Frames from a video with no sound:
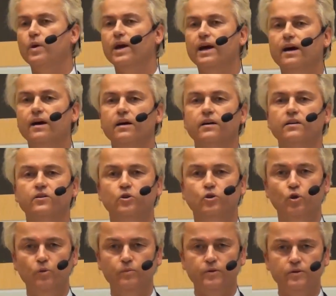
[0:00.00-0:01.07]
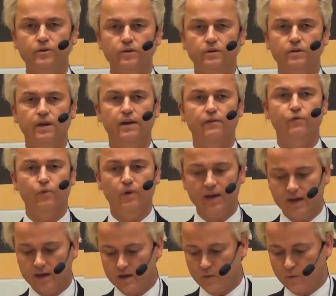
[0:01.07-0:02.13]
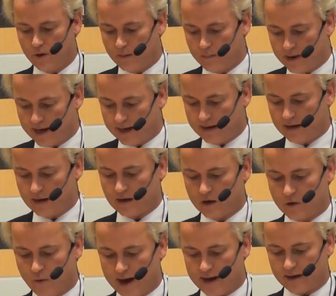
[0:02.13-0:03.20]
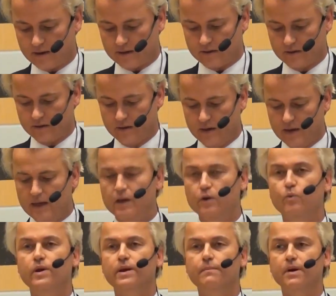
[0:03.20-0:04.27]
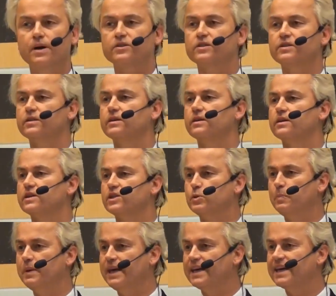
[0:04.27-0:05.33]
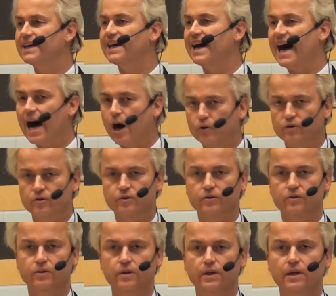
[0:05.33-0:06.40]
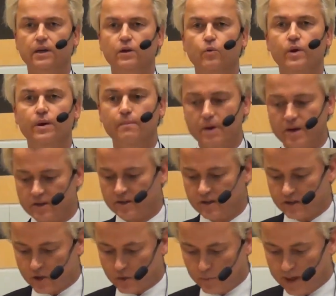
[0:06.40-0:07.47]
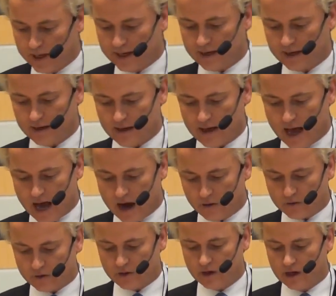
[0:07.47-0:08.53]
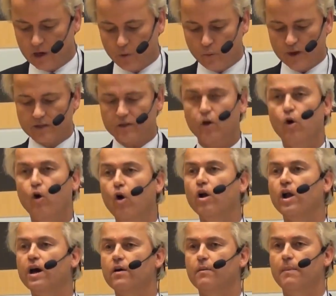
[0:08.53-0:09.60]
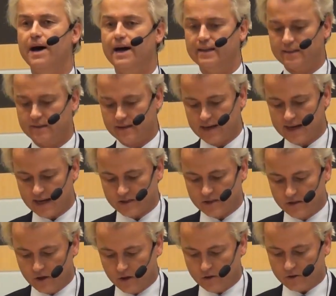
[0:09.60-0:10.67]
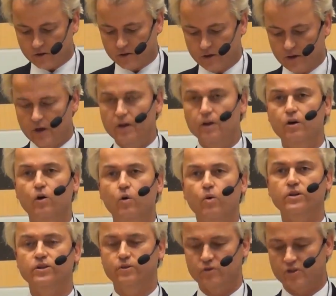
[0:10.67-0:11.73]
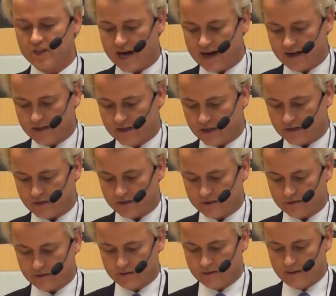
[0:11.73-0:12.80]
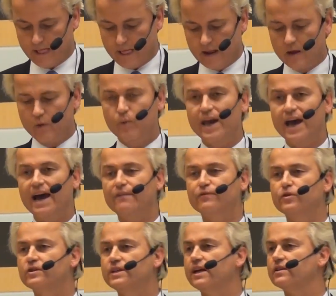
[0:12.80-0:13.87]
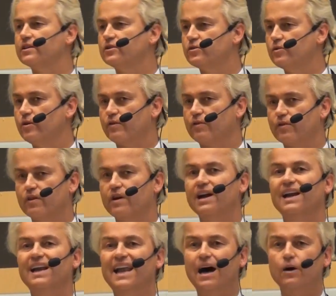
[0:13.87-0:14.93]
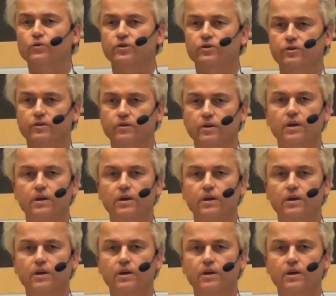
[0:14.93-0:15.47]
we are doomed if we remain quiet. We must speak out. We must speak out with all our might against those who want to silence us. We have to tell the truth, loud